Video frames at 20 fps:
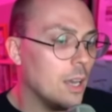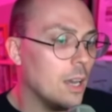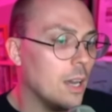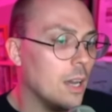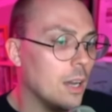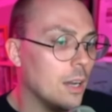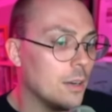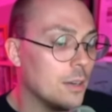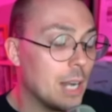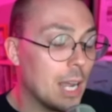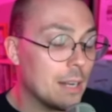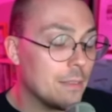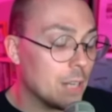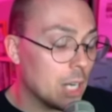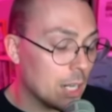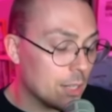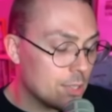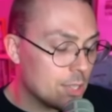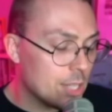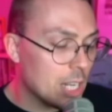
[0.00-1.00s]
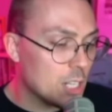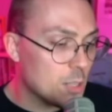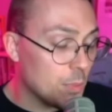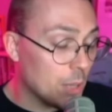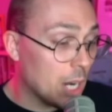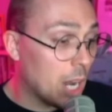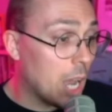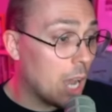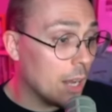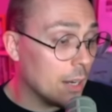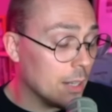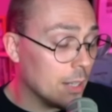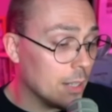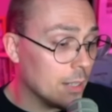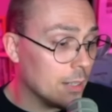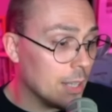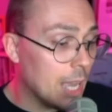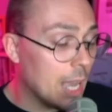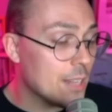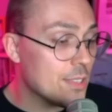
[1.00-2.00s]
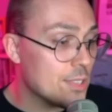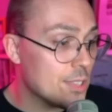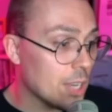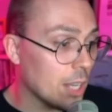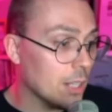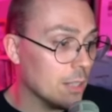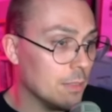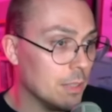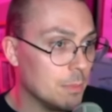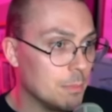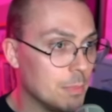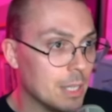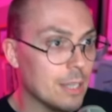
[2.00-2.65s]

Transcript: Not even on stage, but on Ed Sullivan,